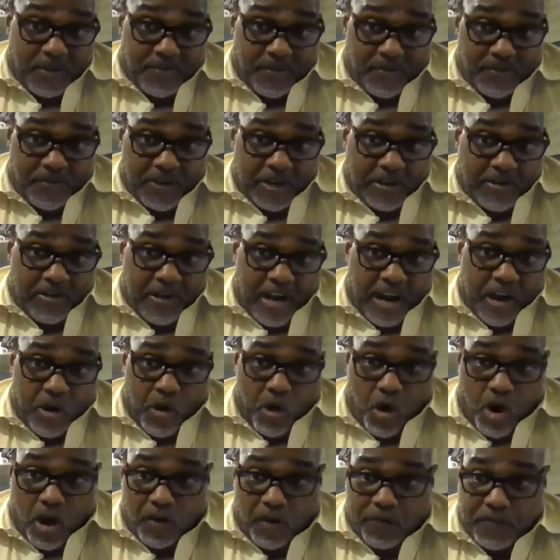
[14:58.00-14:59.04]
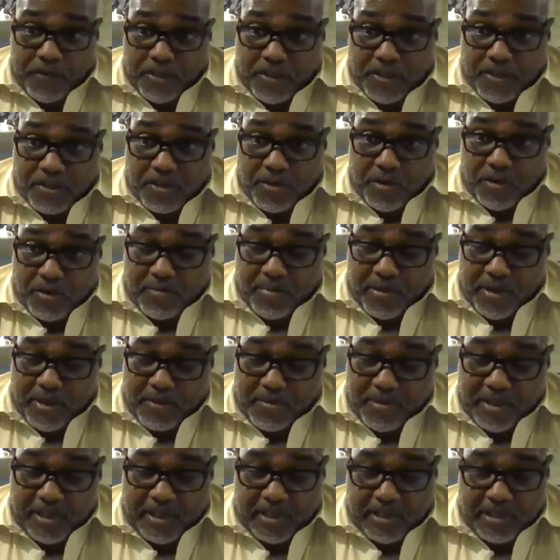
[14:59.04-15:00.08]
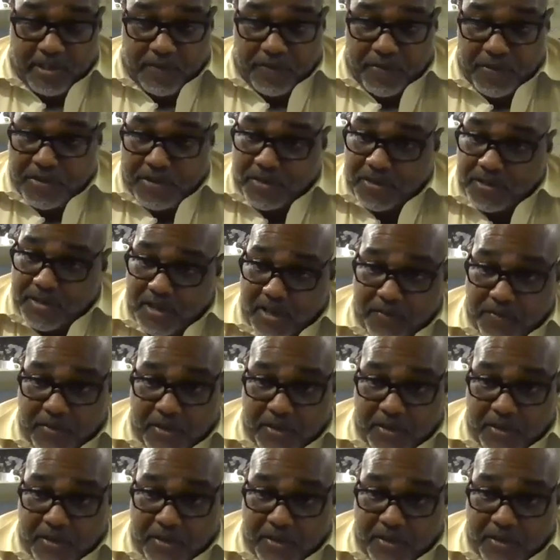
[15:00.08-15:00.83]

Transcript: have to figure out how offense is going to be. I mean, Clifford's a tough